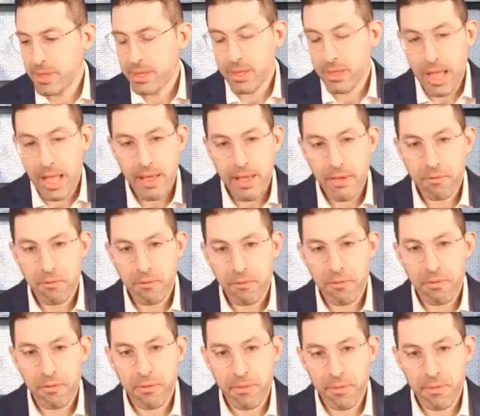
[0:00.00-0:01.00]

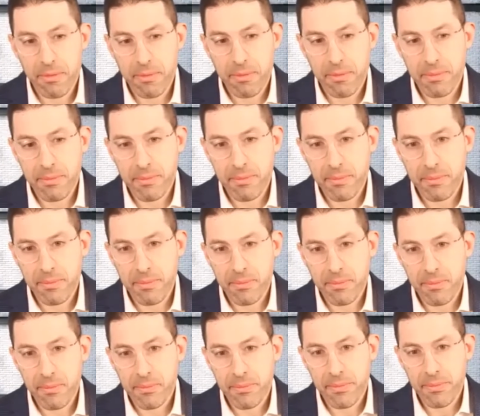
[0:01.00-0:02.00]
Life
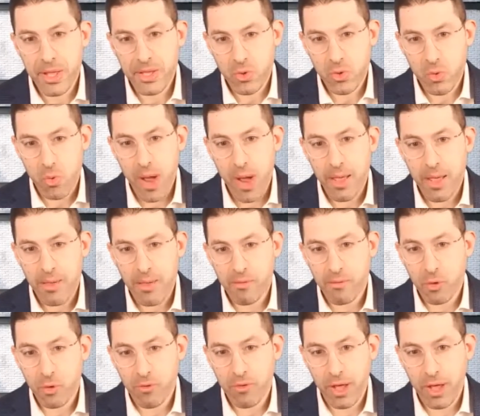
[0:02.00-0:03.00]
is a way of
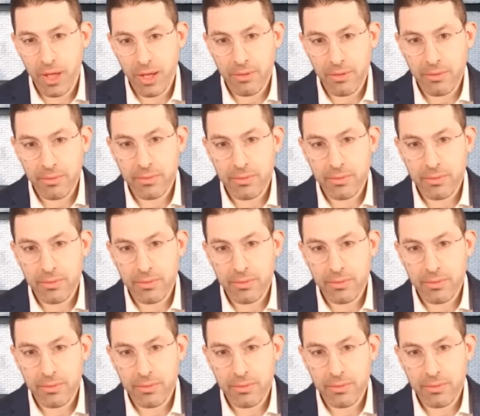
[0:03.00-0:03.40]
moving.